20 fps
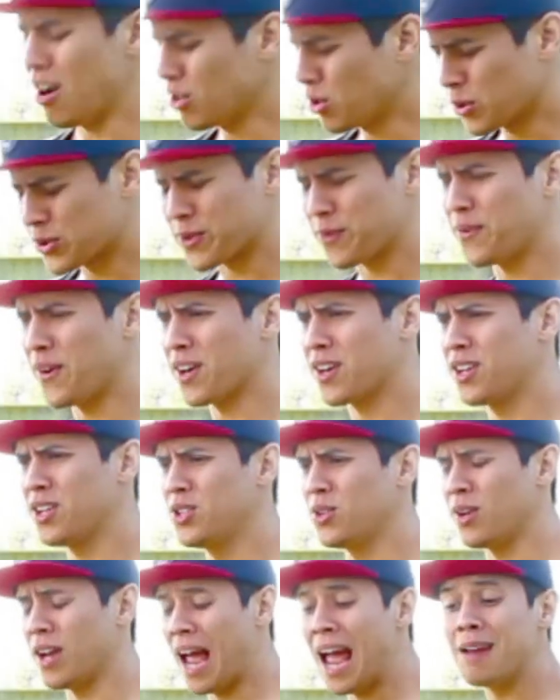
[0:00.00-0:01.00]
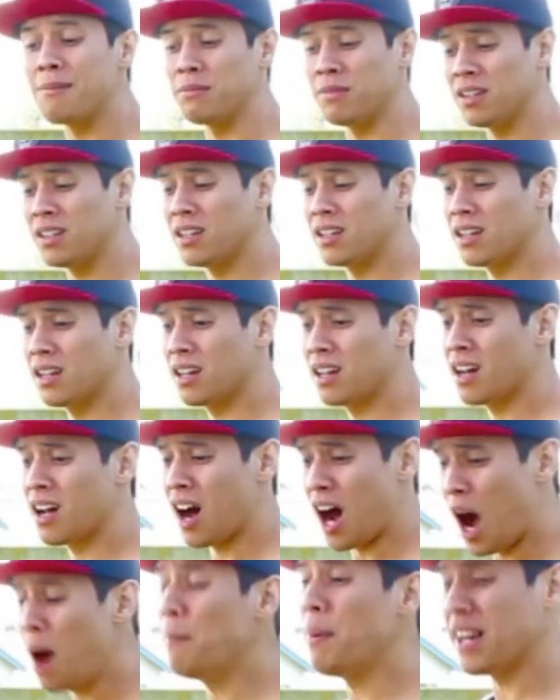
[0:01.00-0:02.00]
don't know what the fuck you're doing. Hey,
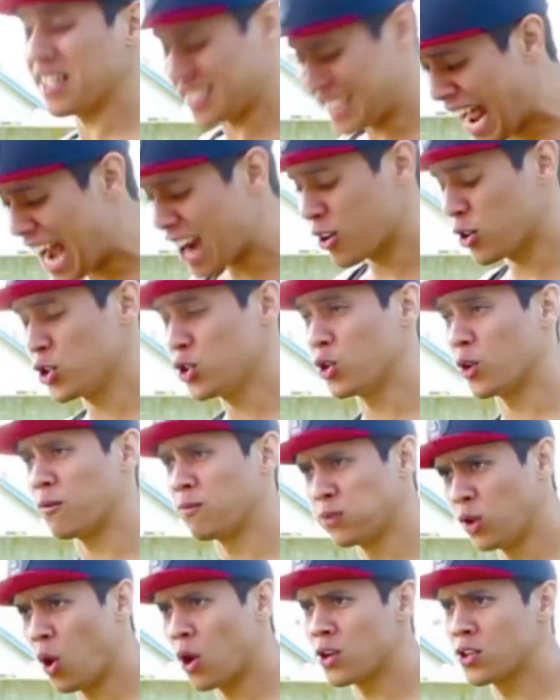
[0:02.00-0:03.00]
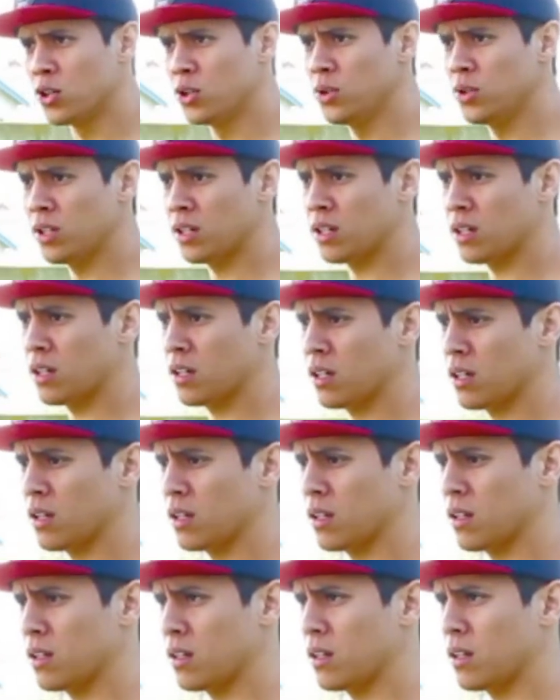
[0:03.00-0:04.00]
I'm about to tackle you to the floor, dude. Tackle me to
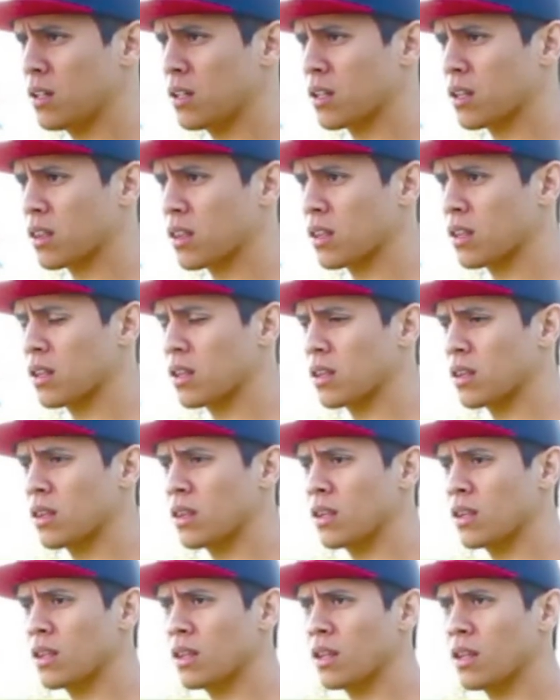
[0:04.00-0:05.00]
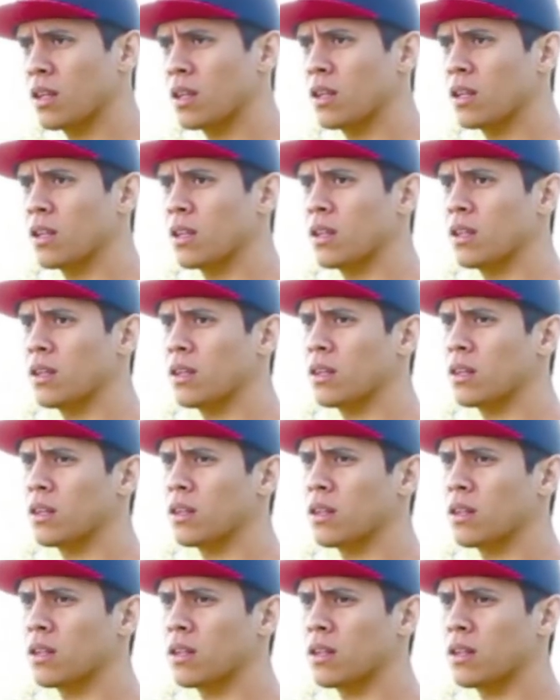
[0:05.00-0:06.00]
the floor? Oh my god, you're getting kinky.
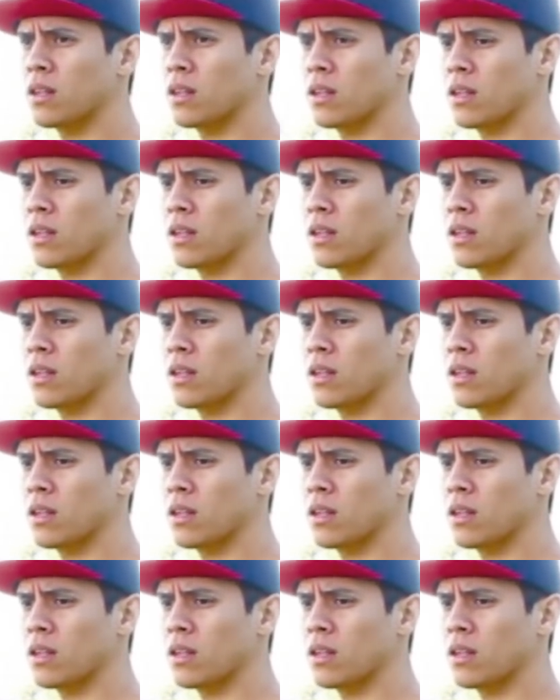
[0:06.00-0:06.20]
Okay, I'm